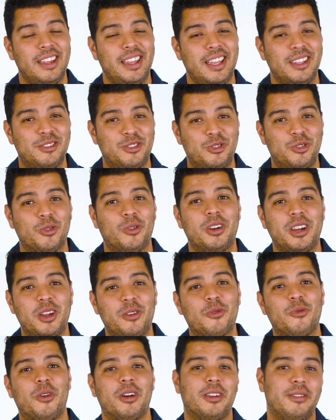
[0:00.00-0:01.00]
is
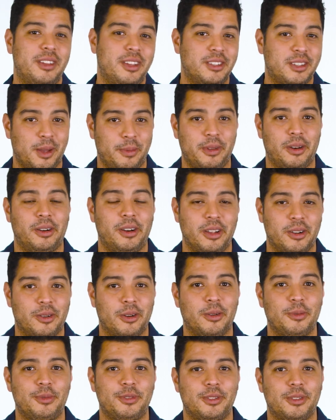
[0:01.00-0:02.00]
joining one of these community
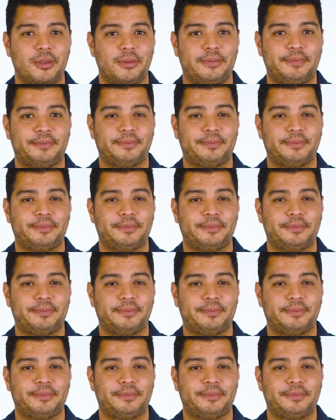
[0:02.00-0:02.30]
groups.